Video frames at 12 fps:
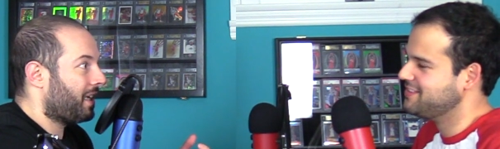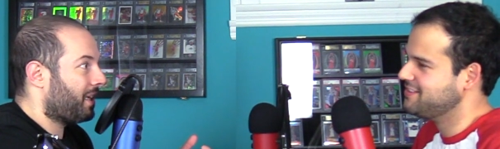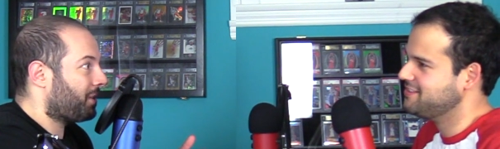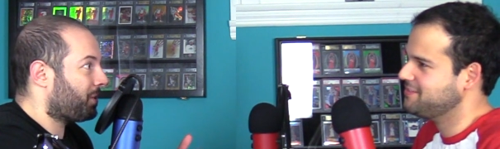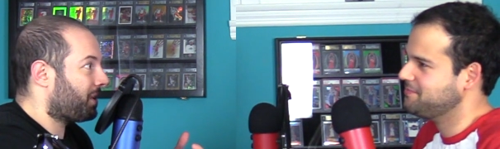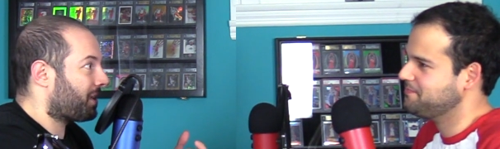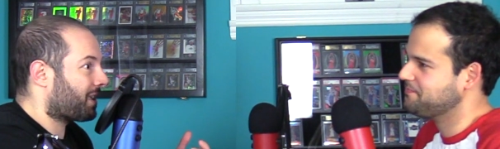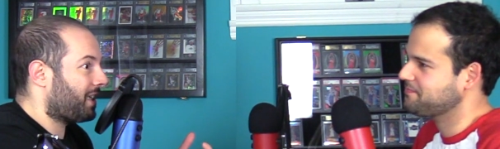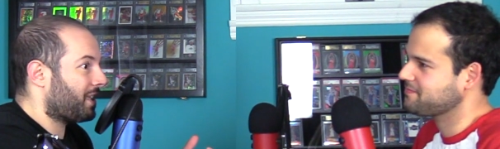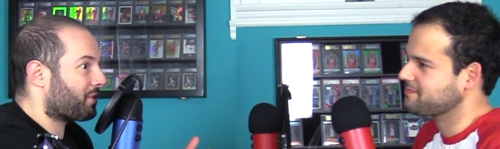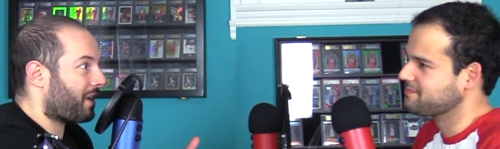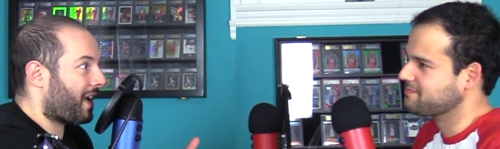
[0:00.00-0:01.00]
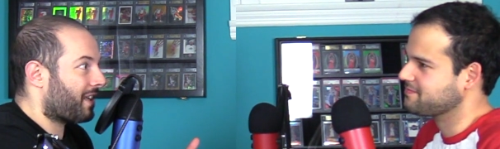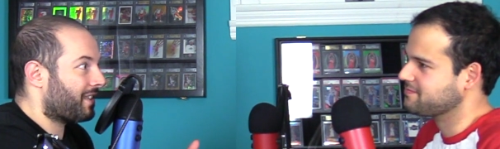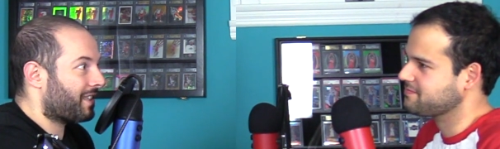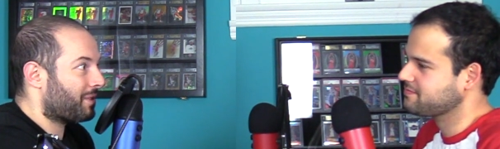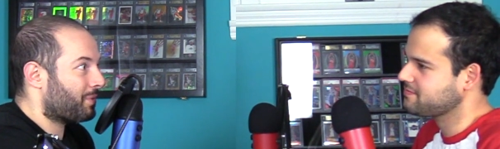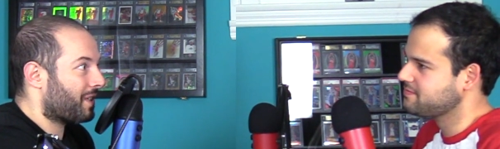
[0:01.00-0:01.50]
Speaker 1: yeah. you hear keys
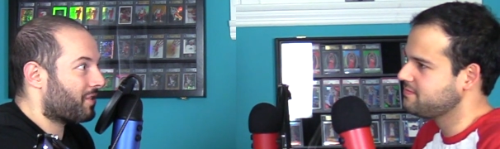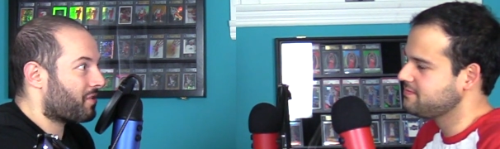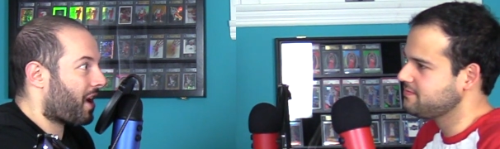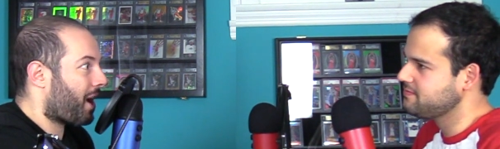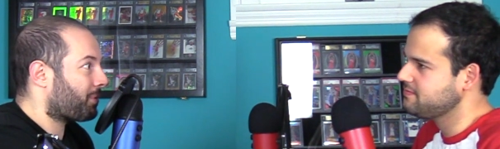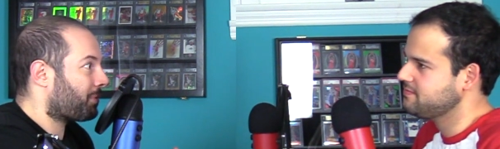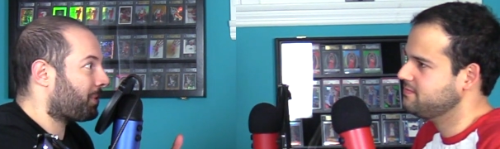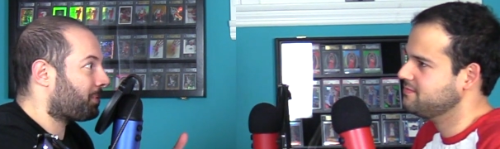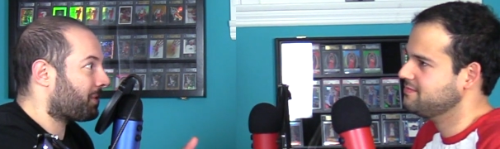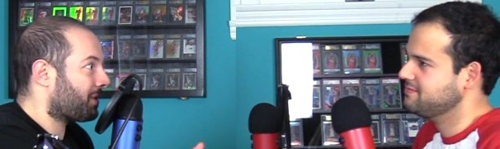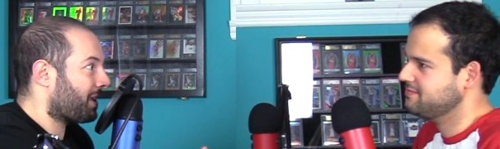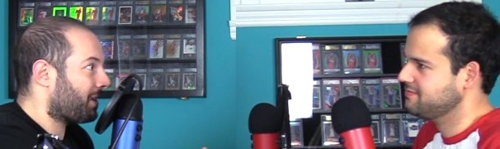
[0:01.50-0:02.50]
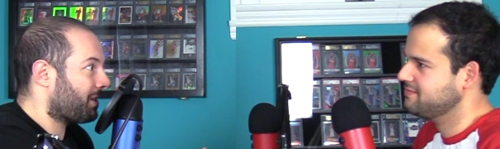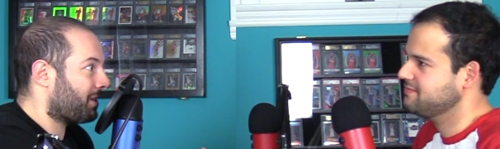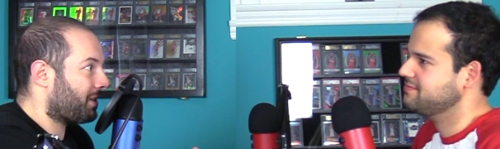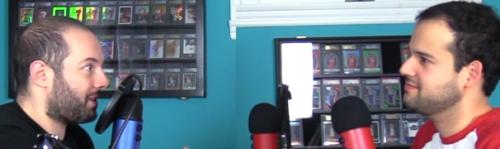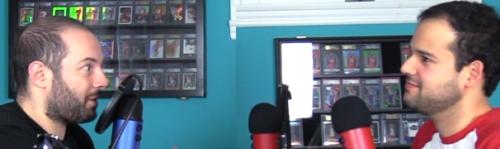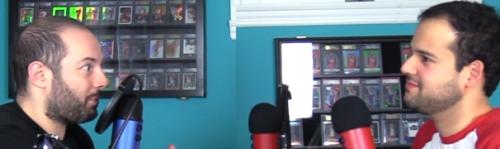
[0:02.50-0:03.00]
rattling and being dropped, and people are little,
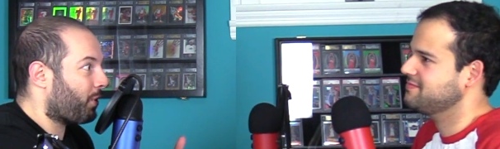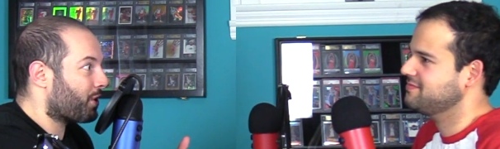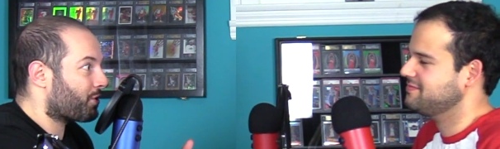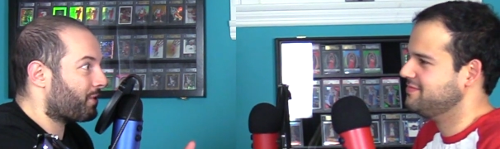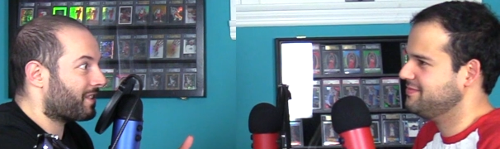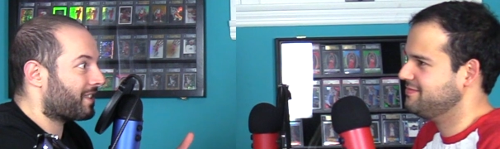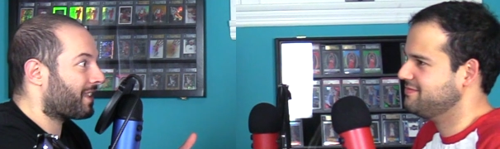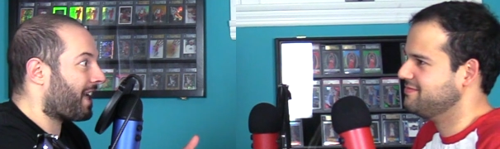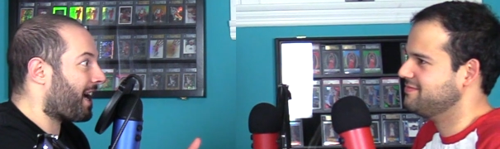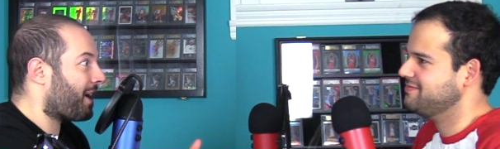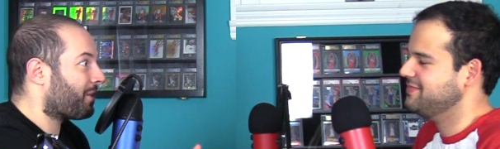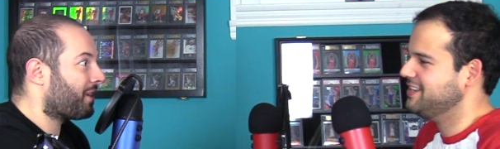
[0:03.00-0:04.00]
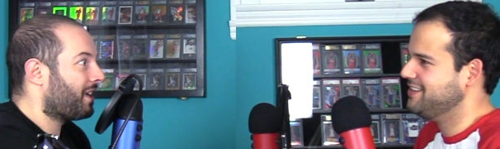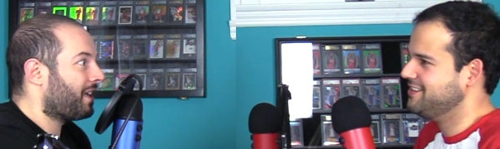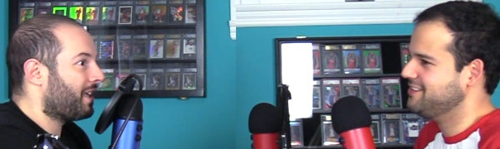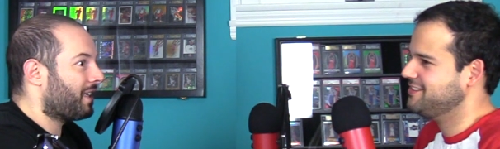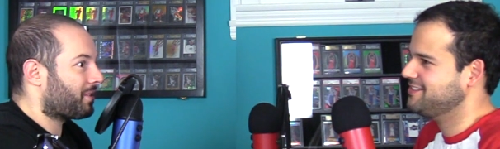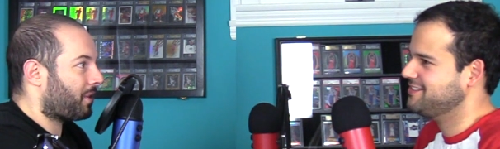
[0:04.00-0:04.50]
uh, you know boisterous and loud. Yeah.
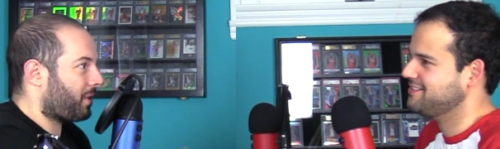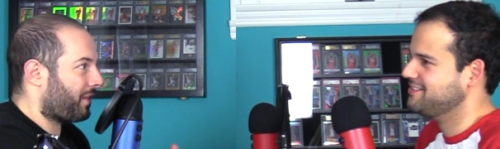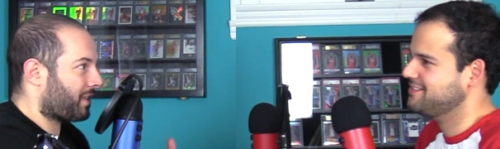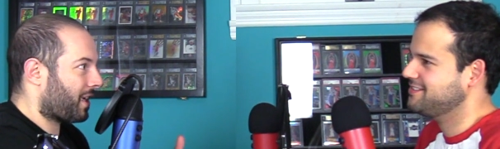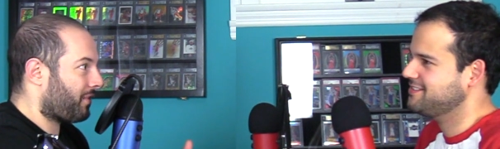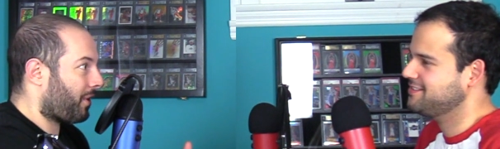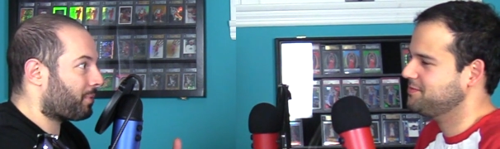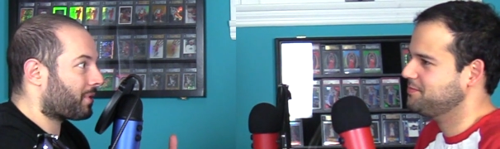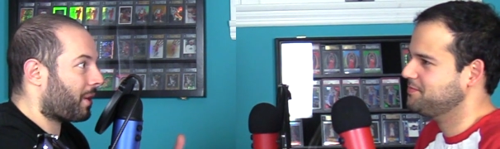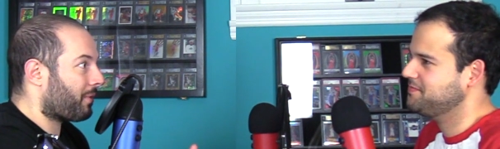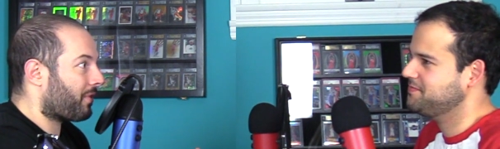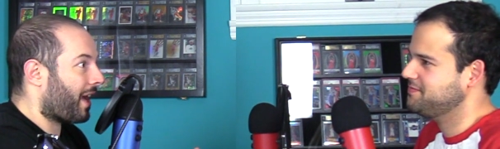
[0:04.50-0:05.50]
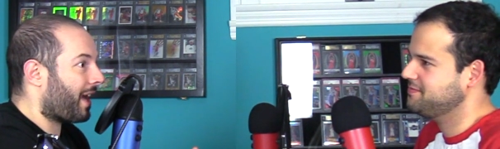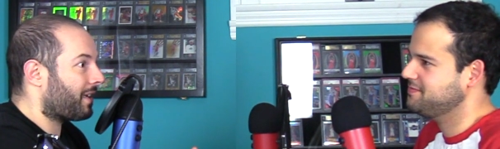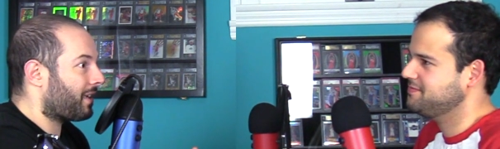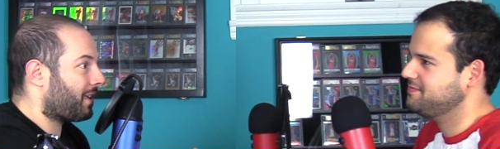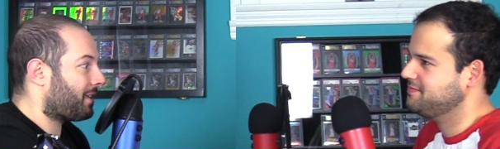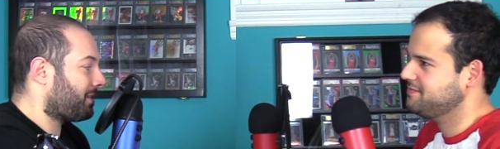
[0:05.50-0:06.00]
So you have to give up some of that,
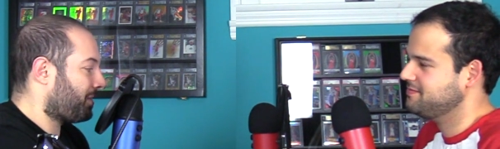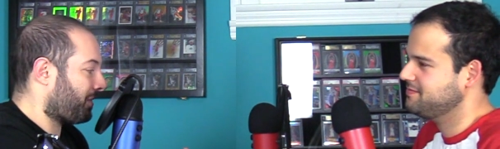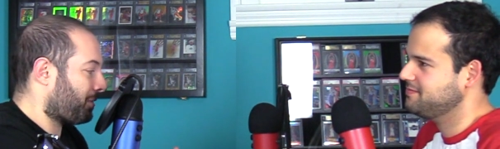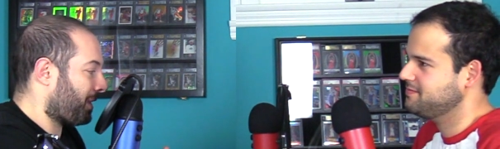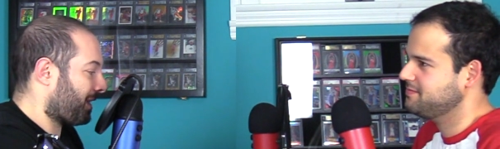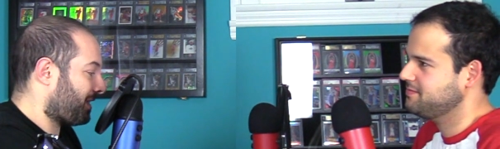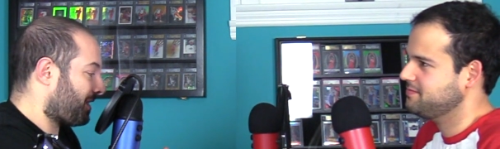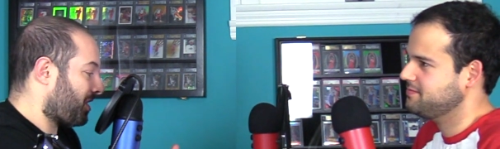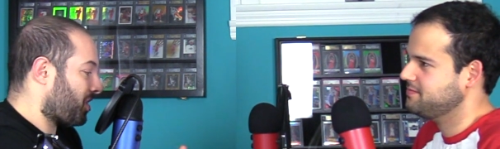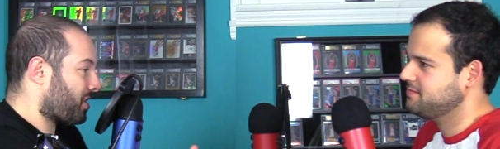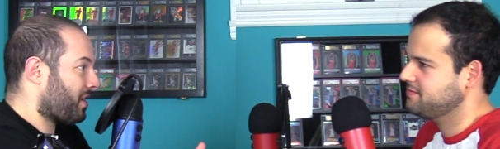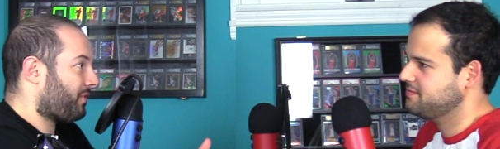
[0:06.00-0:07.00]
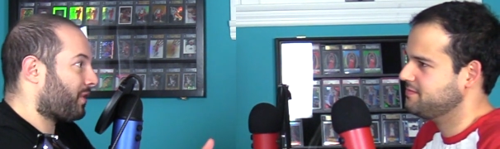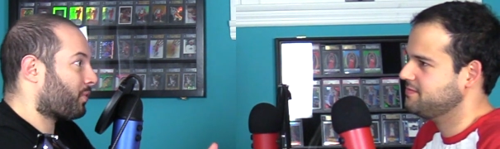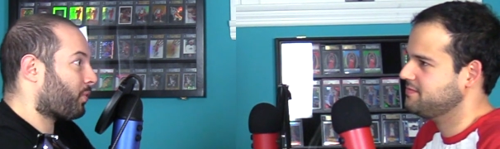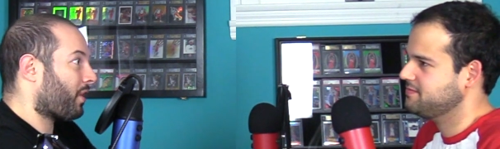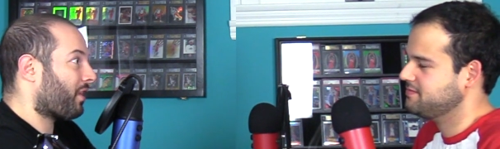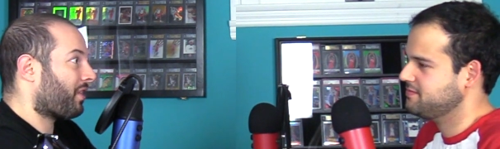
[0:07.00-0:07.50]
and you have to make a decision if it's
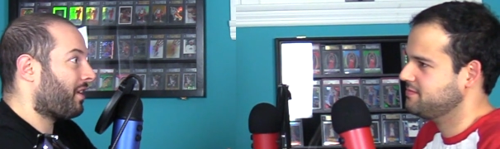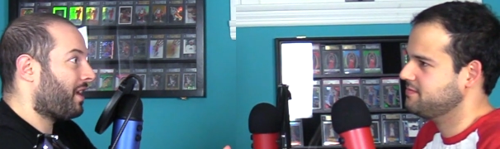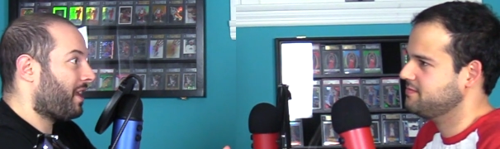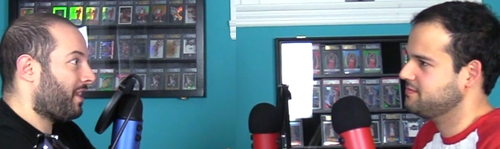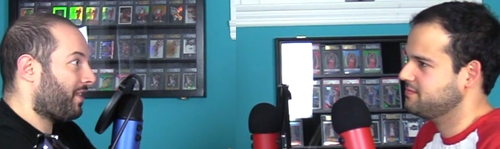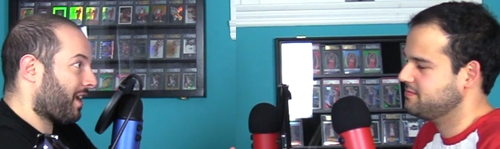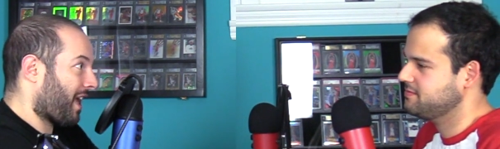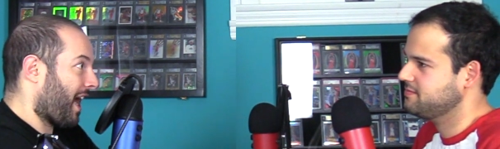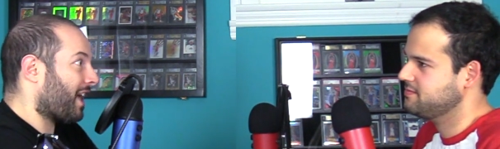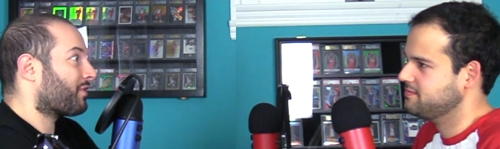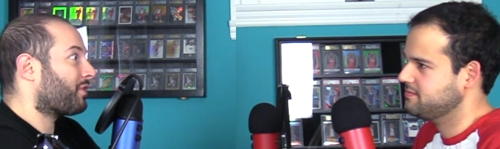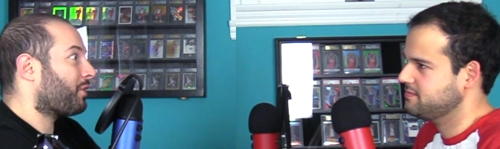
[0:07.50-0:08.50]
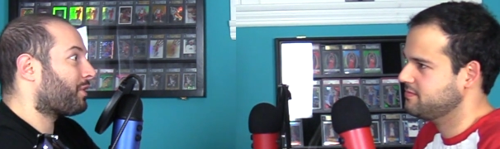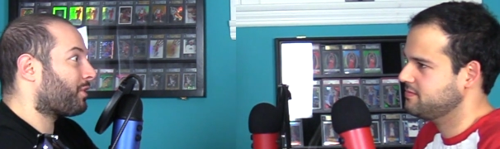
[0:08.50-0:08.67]
worth the cash flow